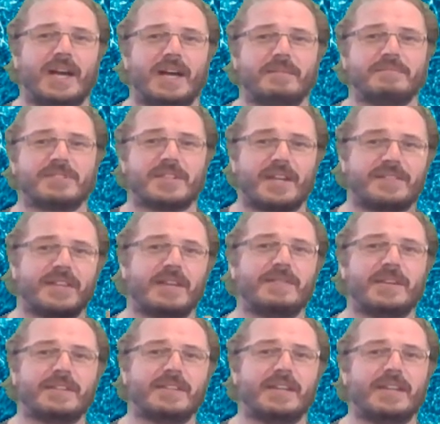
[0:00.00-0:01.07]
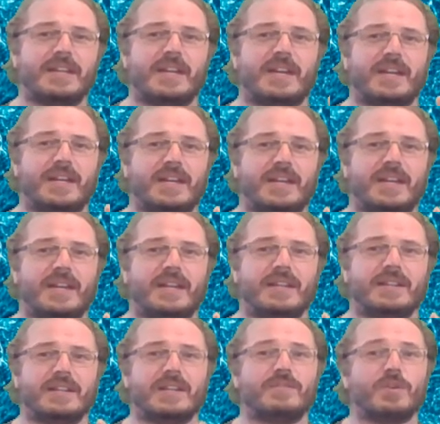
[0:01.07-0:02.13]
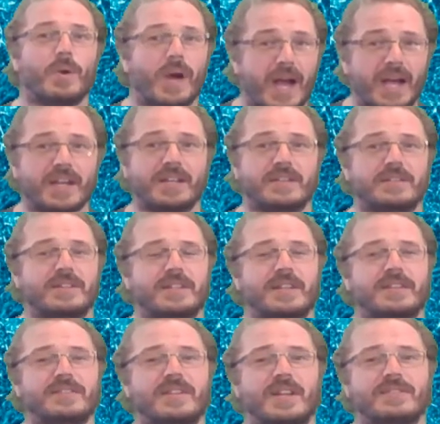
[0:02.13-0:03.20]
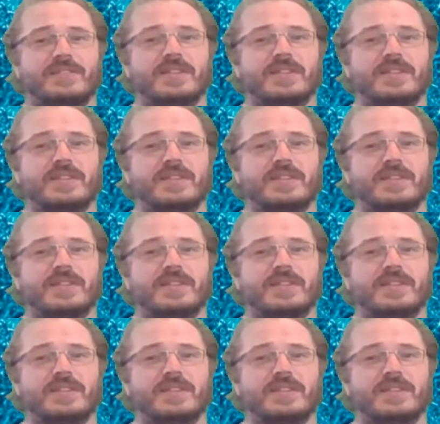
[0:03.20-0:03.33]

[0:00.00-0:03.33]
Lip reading: Stay safe out there, and if you are going to do the extension,